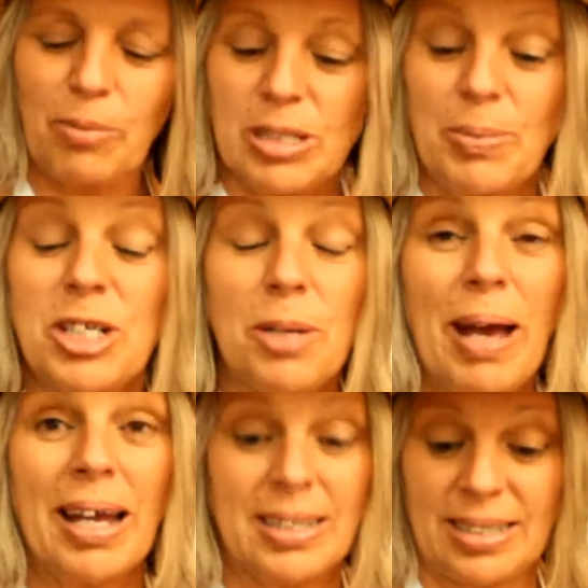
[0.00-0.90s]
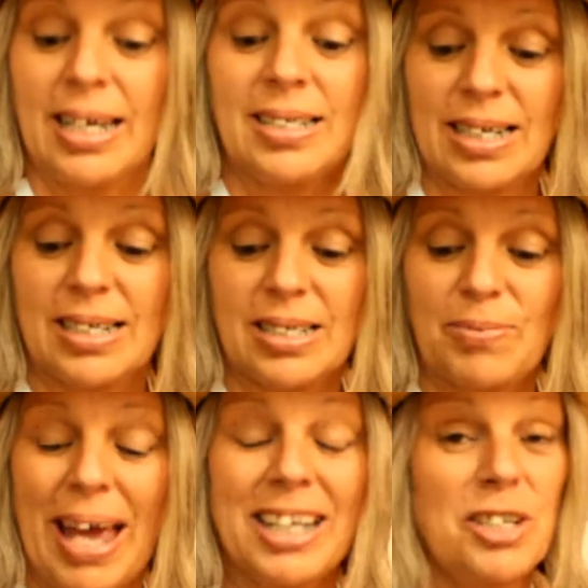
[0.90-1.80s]
What's special about it is, is it's
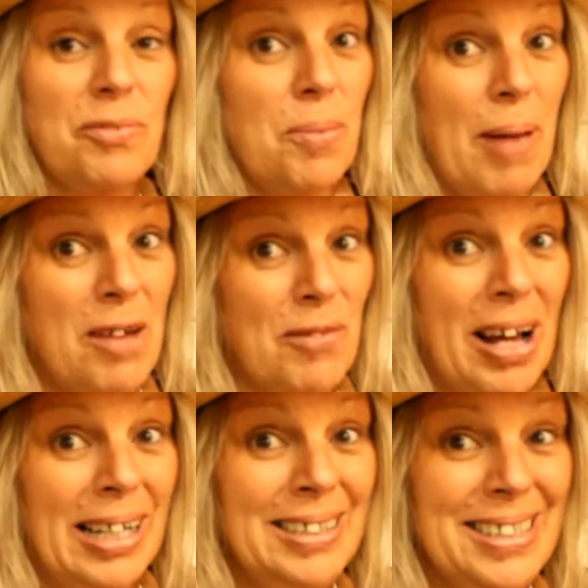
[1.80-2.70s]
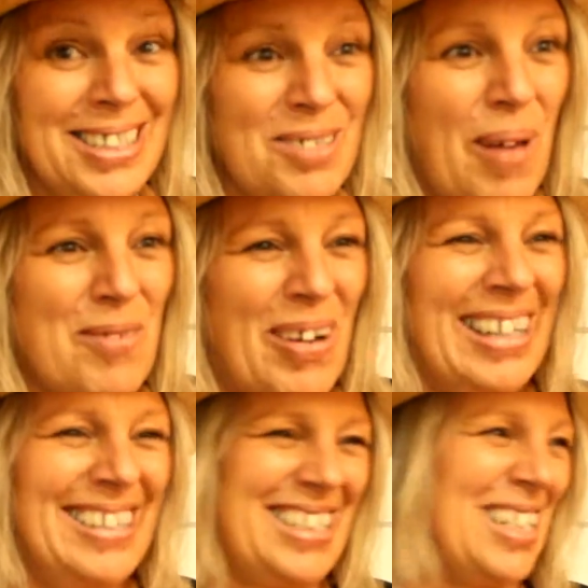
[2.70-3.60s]
actually from the Bay of Islands. Mm. Bay of
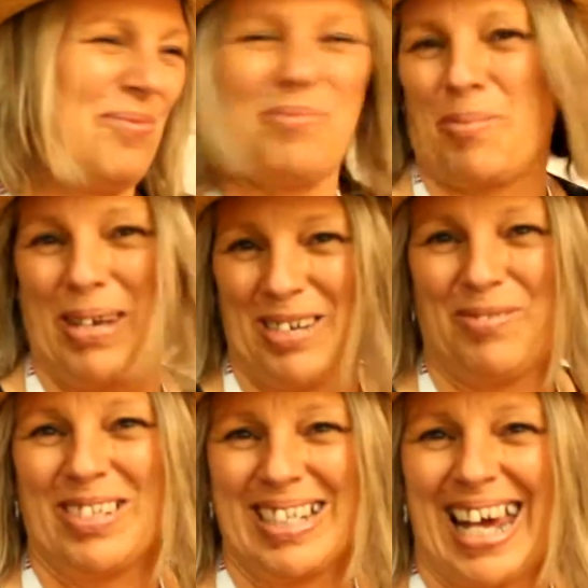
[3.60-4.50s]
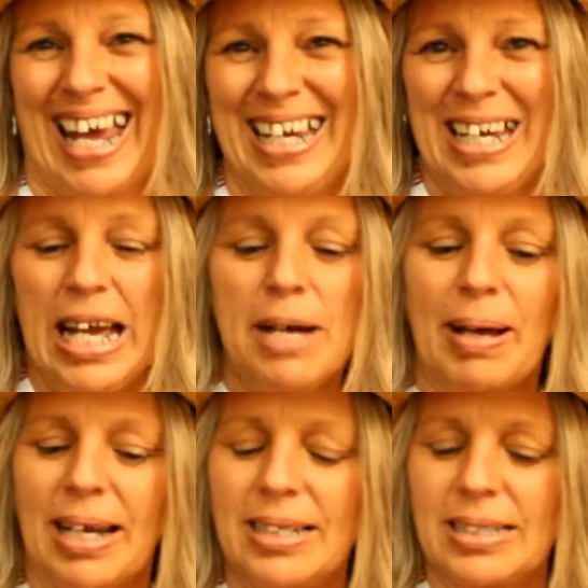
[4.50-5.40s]
Islands chef prepared it for today. Yeah.
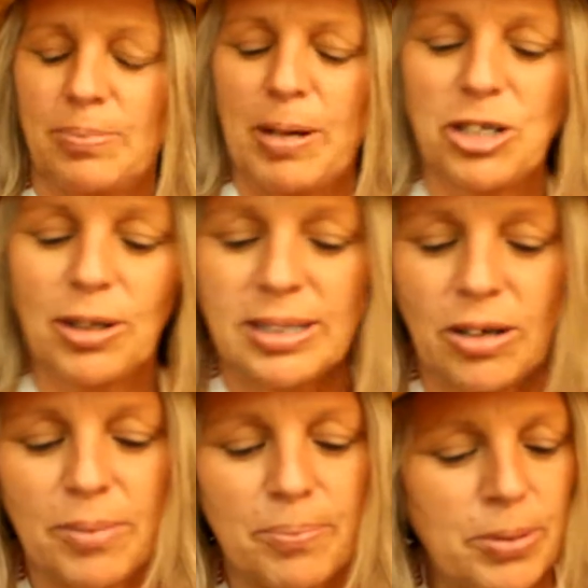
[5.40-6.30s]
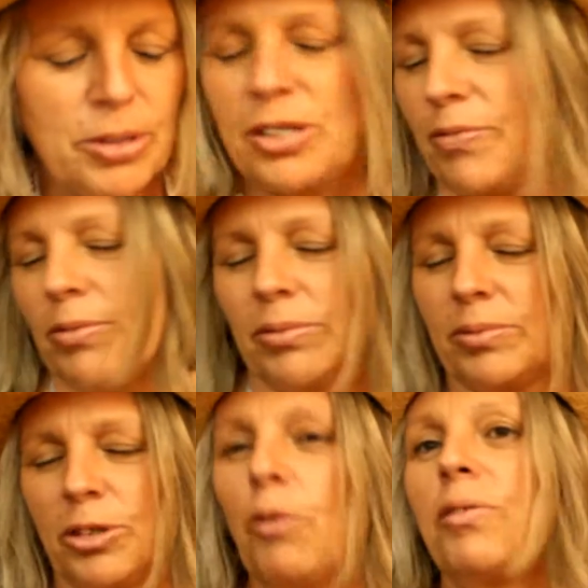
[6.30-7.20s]
But it's special, it's got beautiful
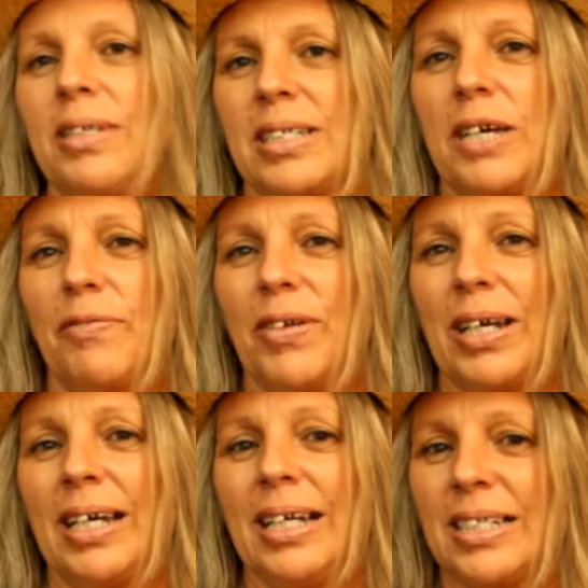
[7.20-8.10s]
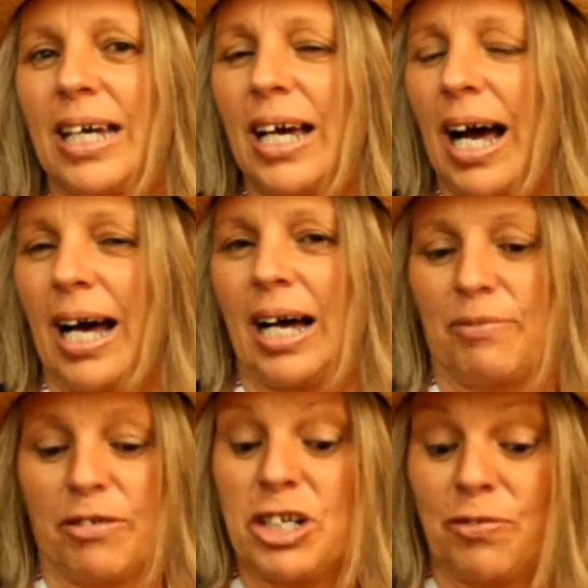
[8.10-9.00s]
northern seafood in it, uh,
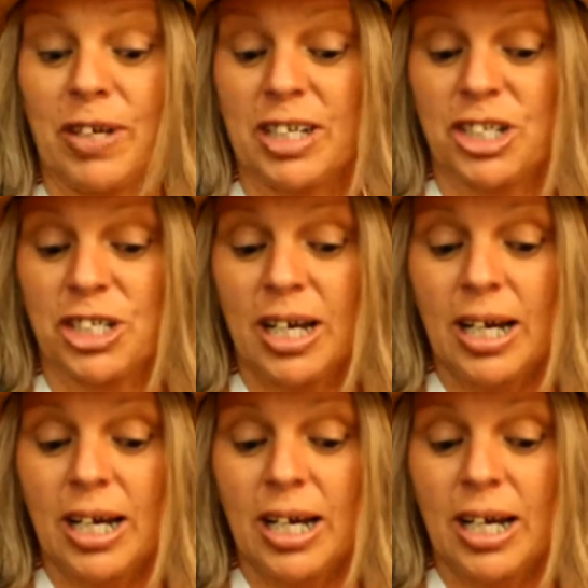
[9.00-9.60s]
fresh fish.